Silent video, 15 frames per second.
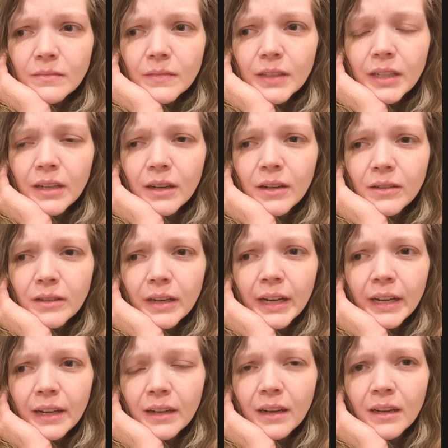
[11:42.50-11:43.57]
You know, I
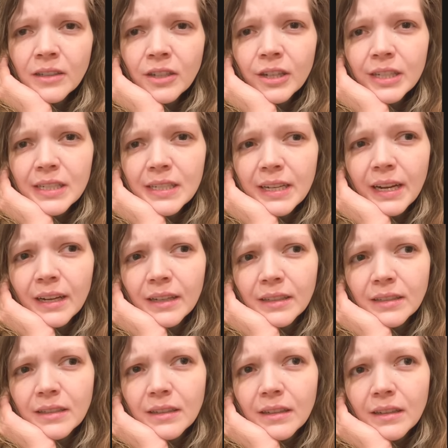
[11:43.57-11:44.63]
can
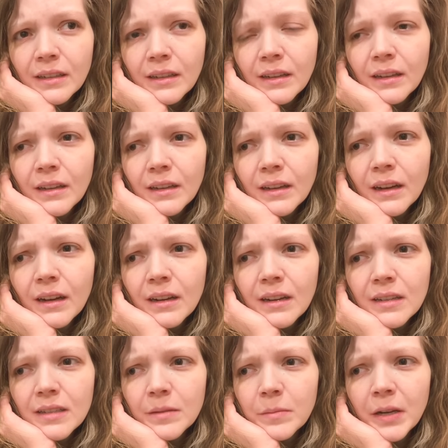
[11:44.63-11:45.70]
understand
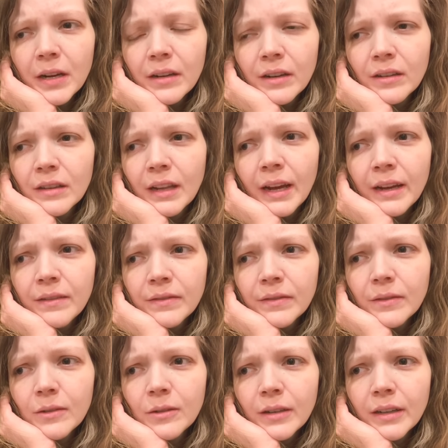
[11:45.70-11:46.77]
cutting someone out of your
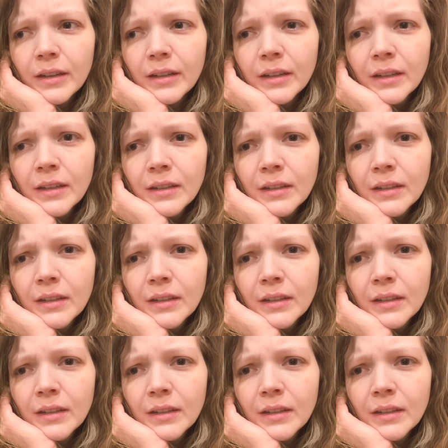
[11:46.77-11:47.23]
life or